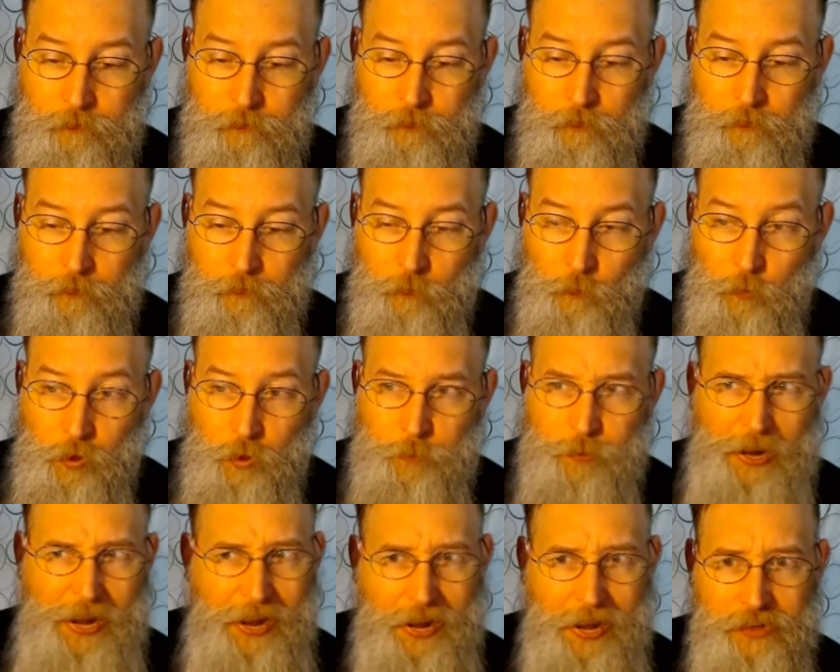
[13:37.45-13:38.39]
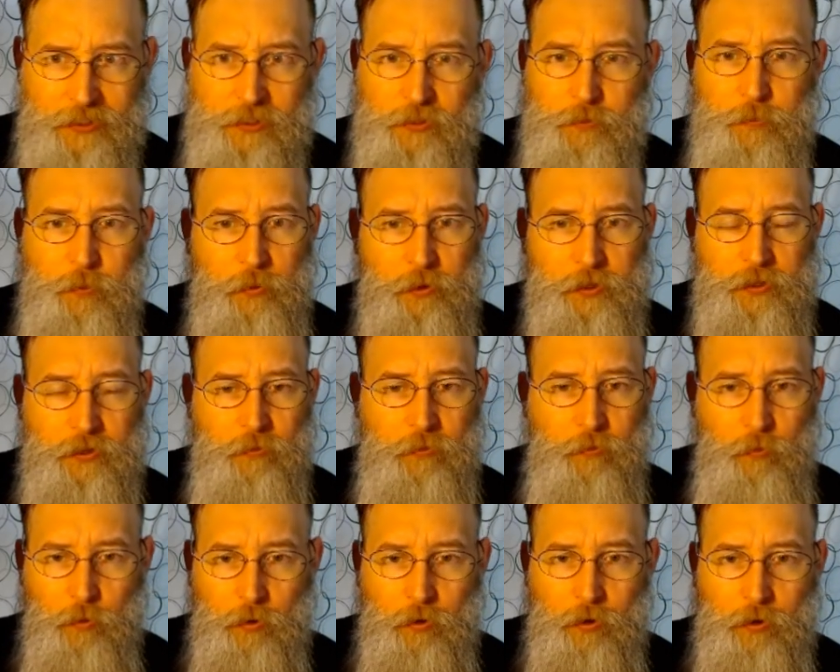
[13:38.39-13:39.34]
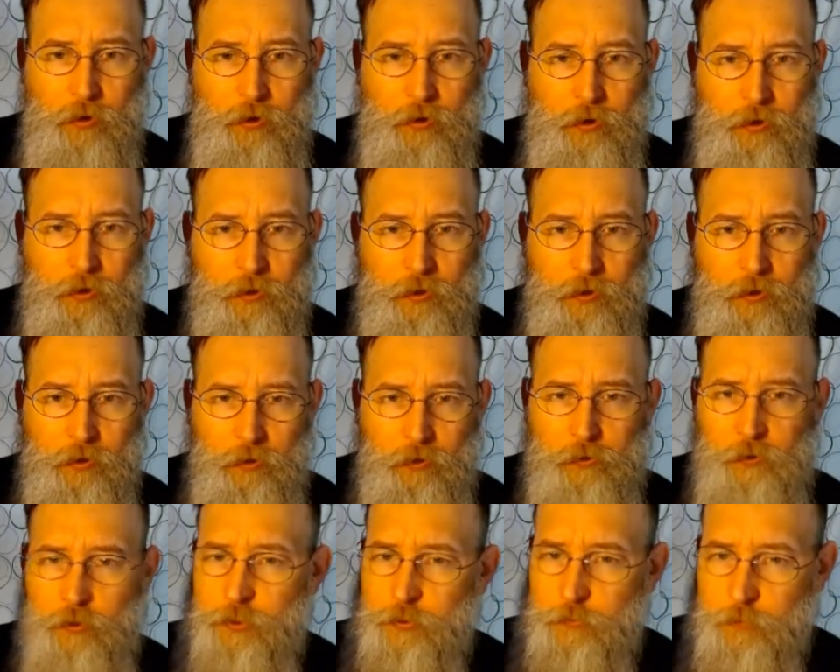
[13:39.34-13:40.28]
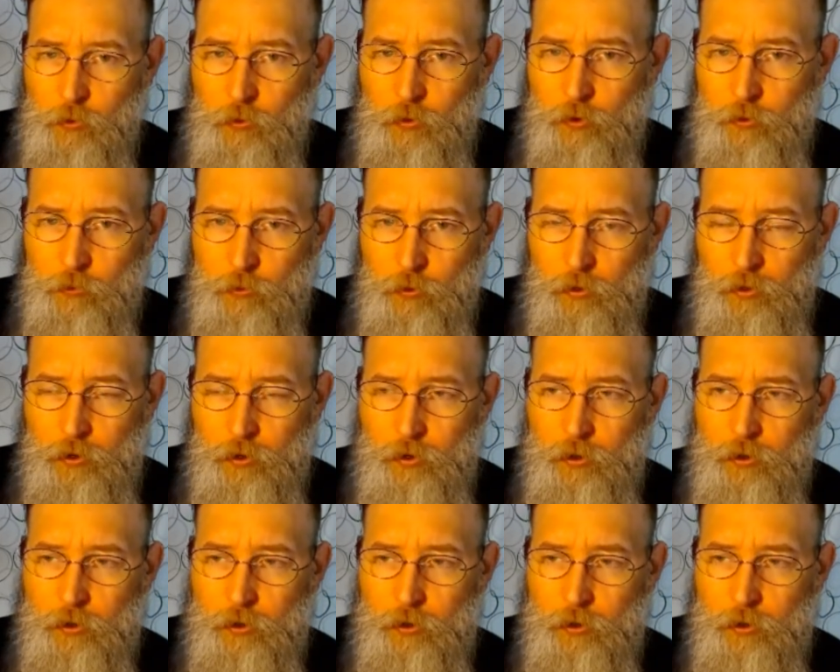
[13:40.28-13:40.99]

We are past the point of war, or there's more war.